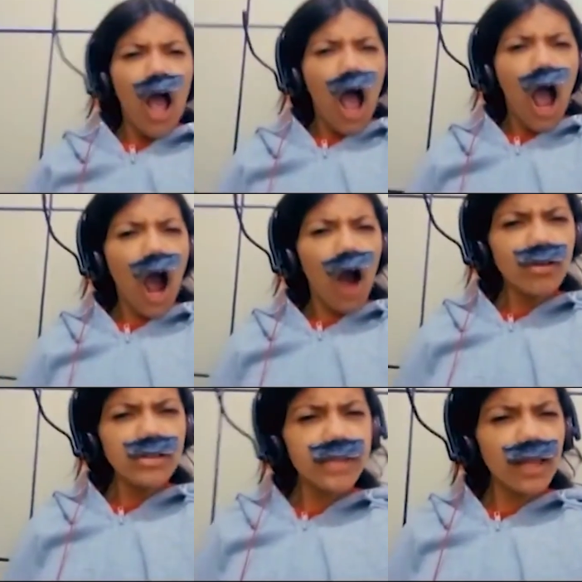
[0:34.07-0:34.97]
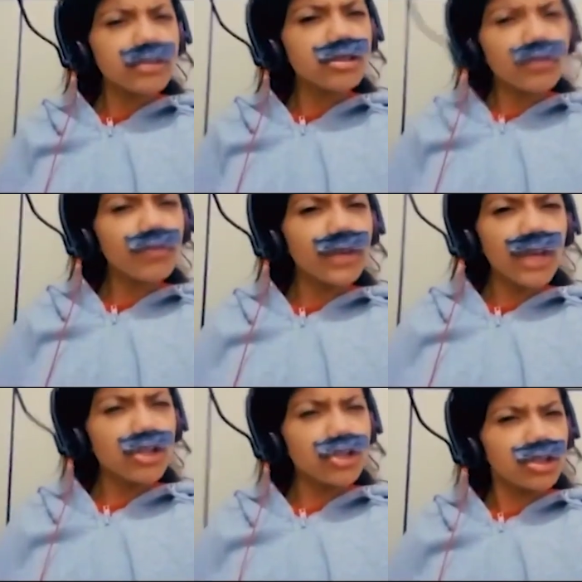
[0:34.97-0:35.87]
How is that
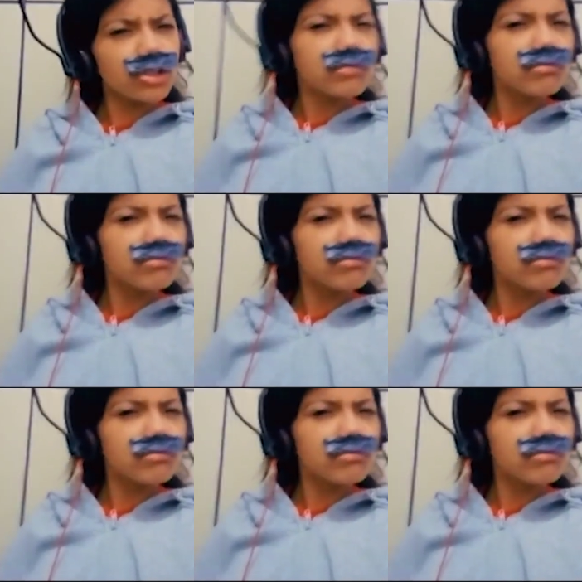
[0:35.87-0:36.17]
discrimination?